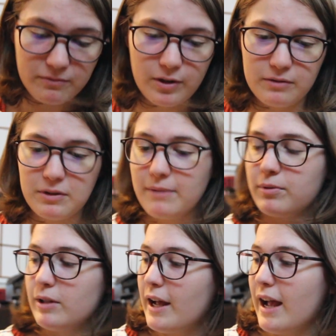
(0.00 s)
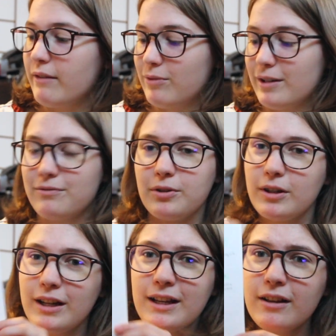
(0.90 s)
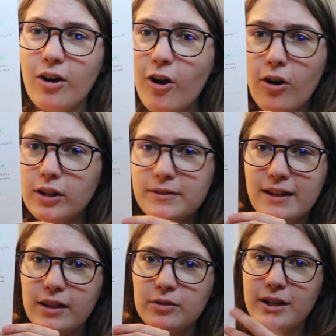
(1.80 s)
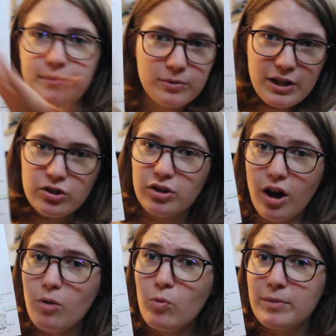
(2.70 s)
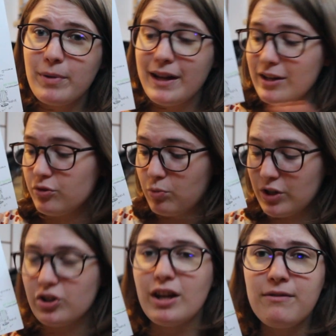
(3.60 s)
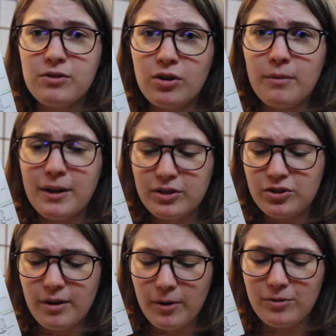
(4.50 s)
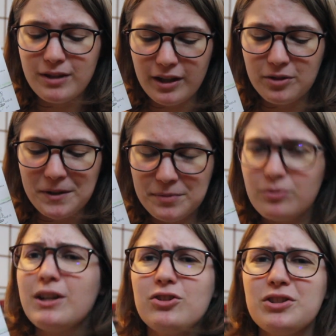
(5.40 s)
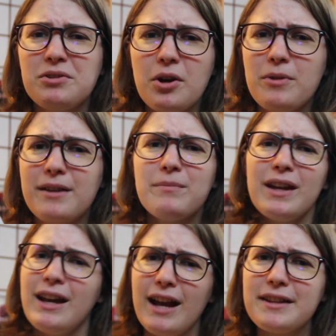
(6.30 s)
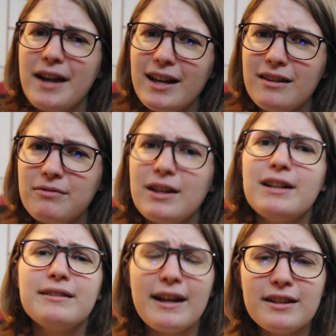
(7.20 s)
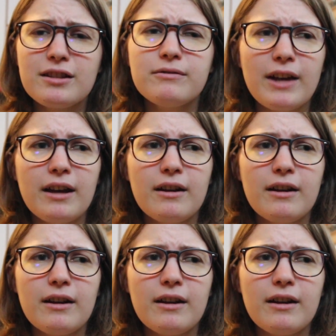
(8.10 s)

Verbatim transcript: For example, I have one for all of cellular respiration on one page, which if you know much about cellular respiration, you know that it's kind of an intensive